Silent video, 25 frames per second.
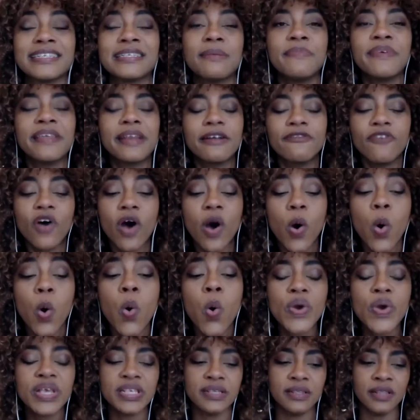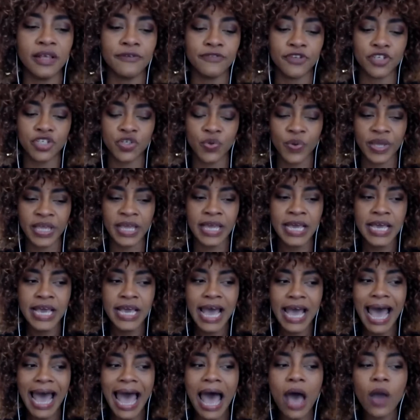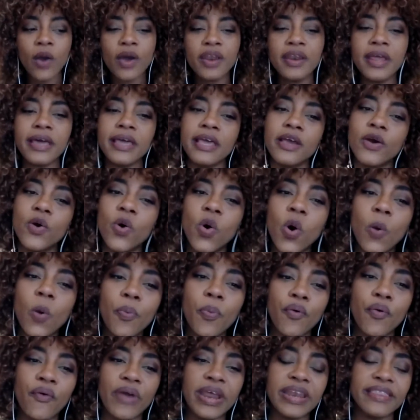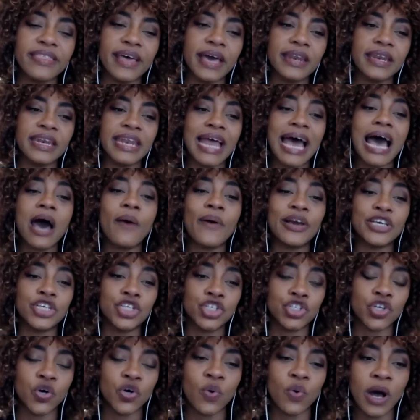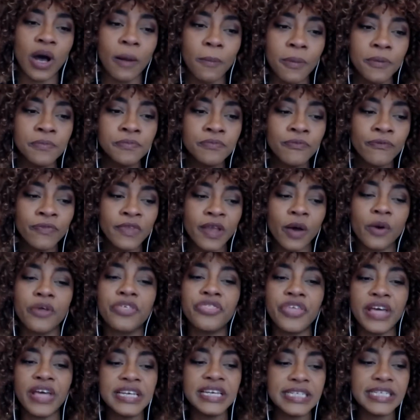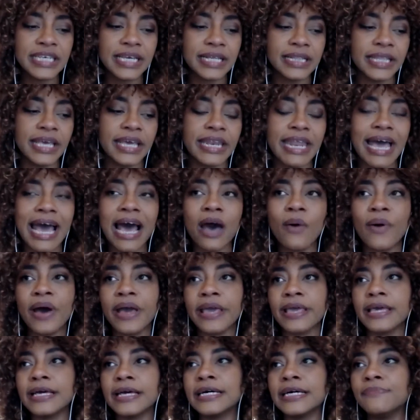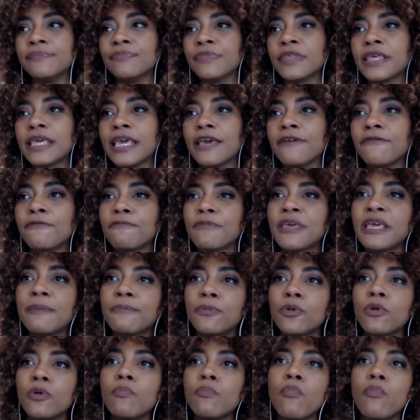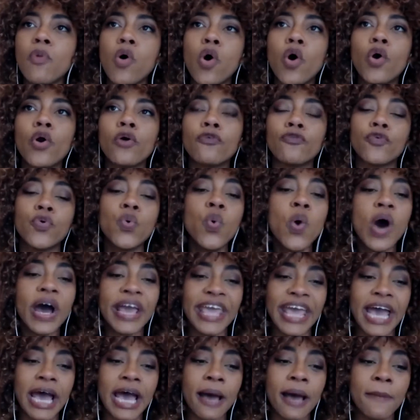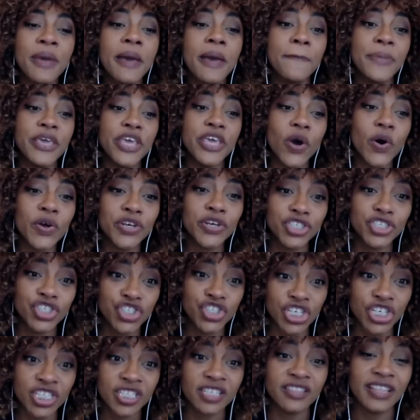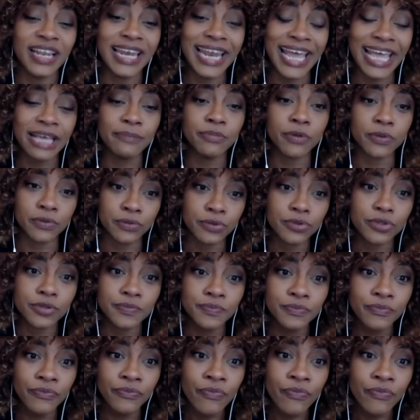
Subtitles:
something that I've always loved doing. How can I incorporate that in how I show up authentically, and how I give people more of who I am beyond just the labels?